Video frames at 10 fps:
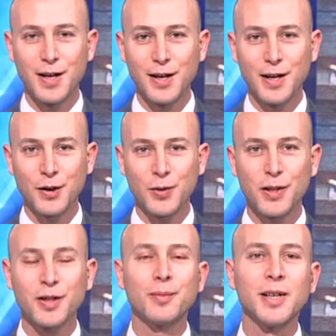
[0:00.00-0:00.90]
Hello and
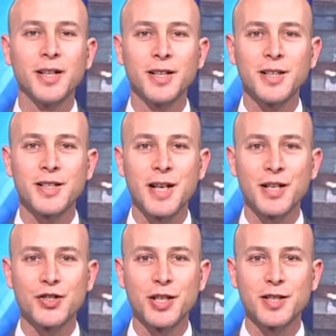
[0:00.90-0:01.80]
welcome, ladies
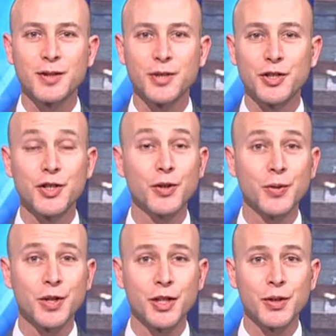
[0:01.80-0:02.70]
and gentlemen, to
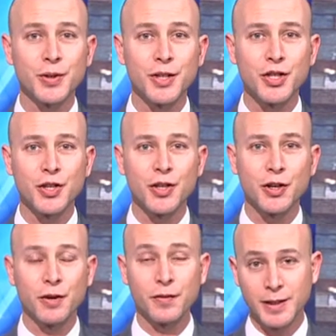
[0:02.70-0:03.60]
a new edition
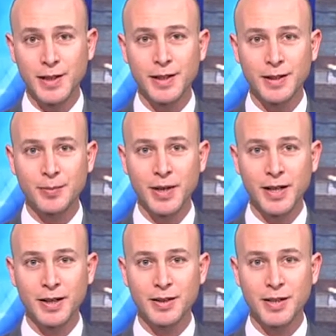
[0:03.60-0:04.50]
of the Daily
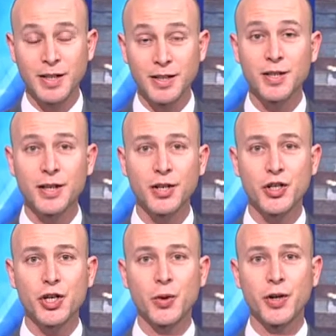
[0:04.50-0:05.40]
Debate. In tonight's
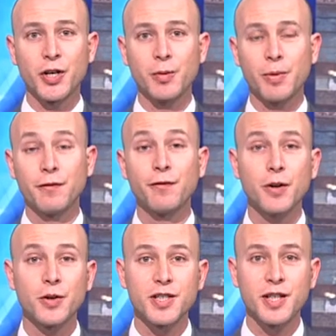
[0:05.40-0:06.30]
show, we're going to be
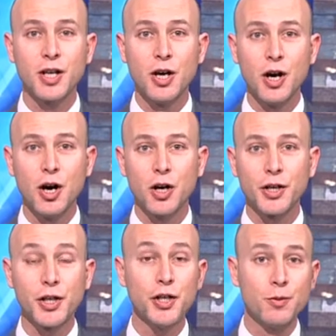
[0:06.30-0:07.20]
focusing on a
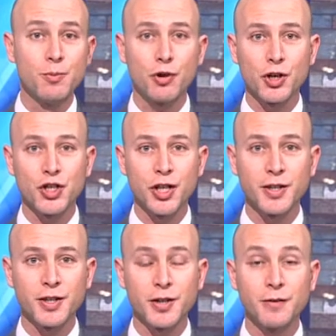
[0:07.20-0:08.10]
new project,
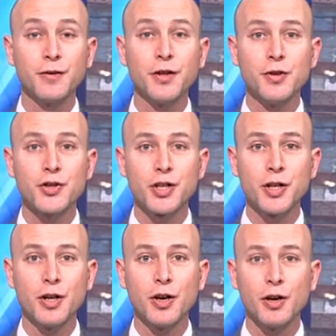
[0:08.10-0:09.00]
the
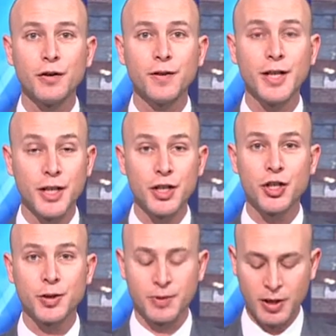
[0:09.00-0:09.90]
future of
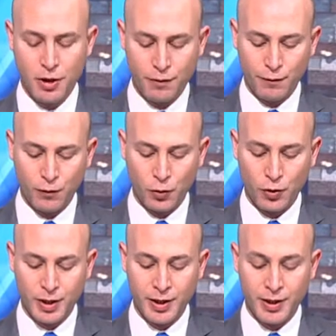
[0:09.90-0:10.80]
Egypt
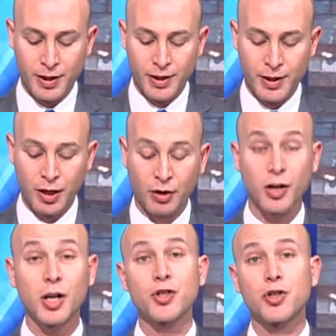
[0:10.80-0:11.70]
for
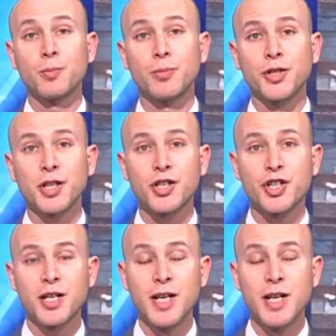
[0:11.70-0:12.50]
agricultural production.